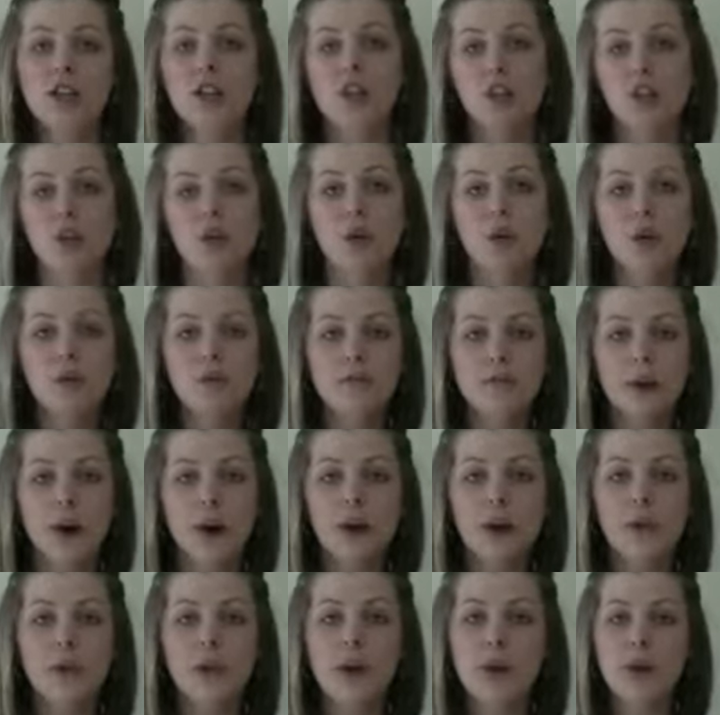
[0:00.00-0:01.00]
to your
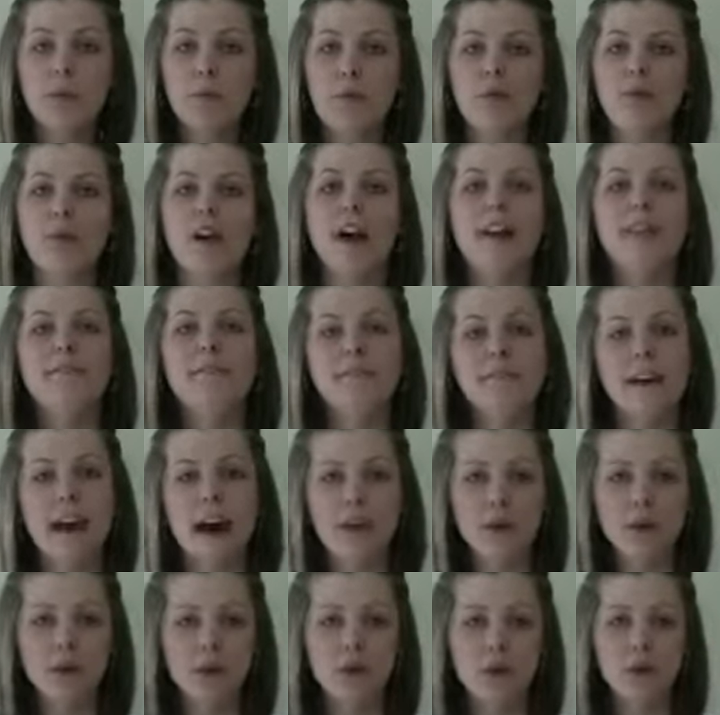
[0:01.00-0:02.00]
following, provide
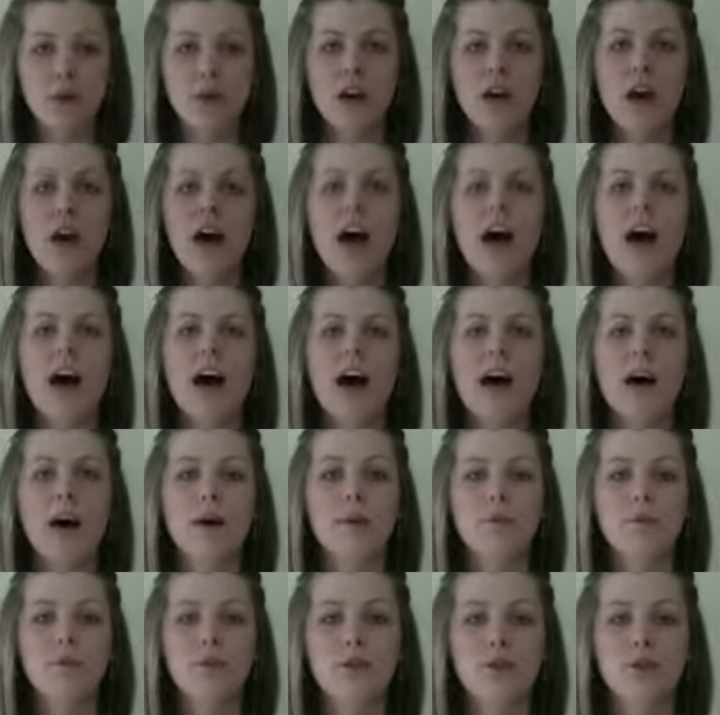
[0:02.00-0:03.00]
value
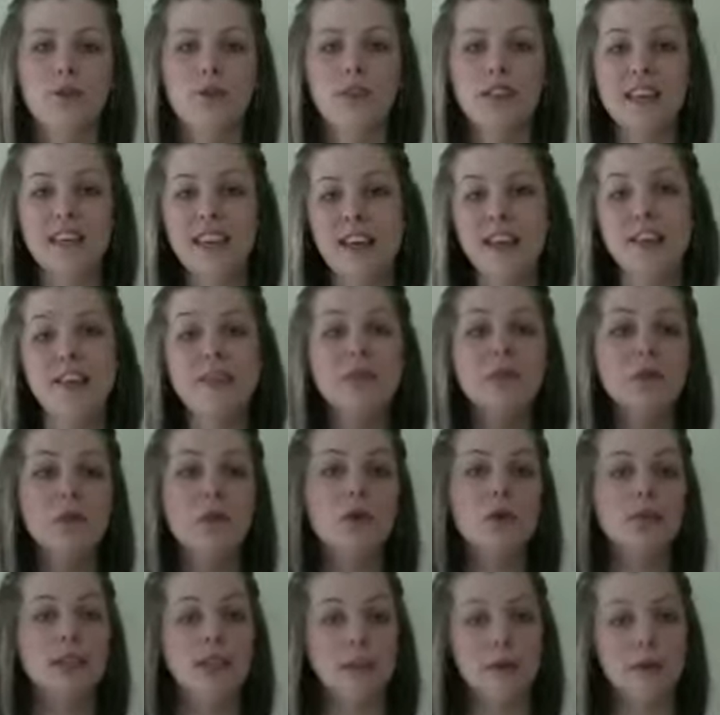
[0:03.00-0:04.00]
to the
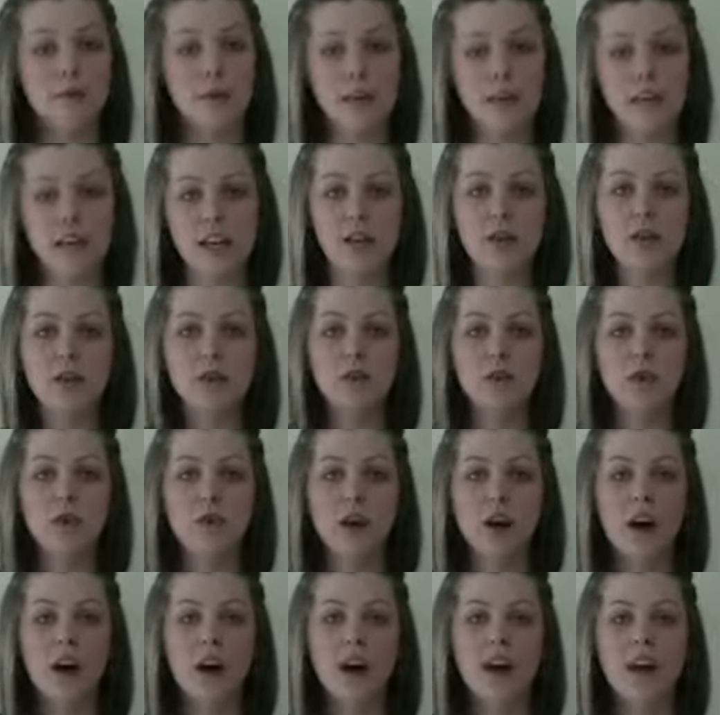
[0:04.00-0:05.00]
interviews that you're being interviewed
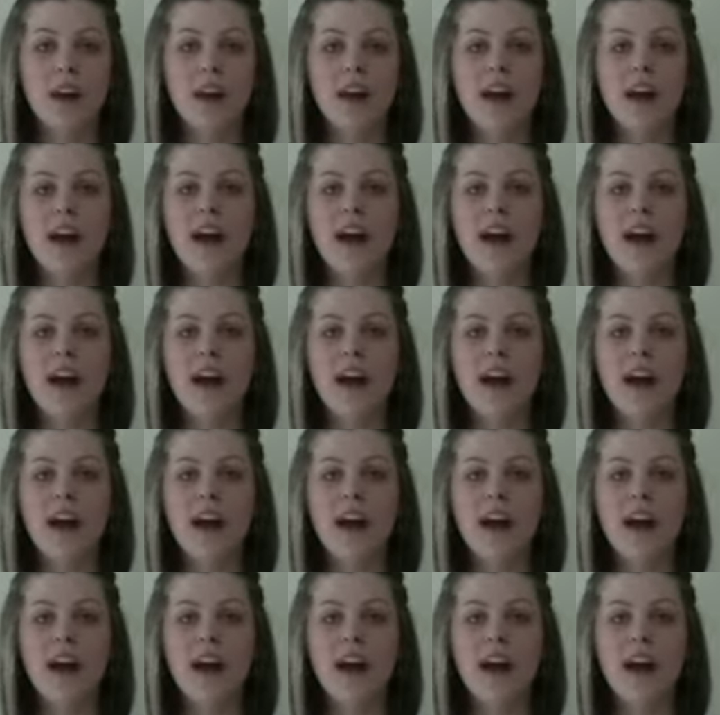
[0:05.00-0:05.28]
on,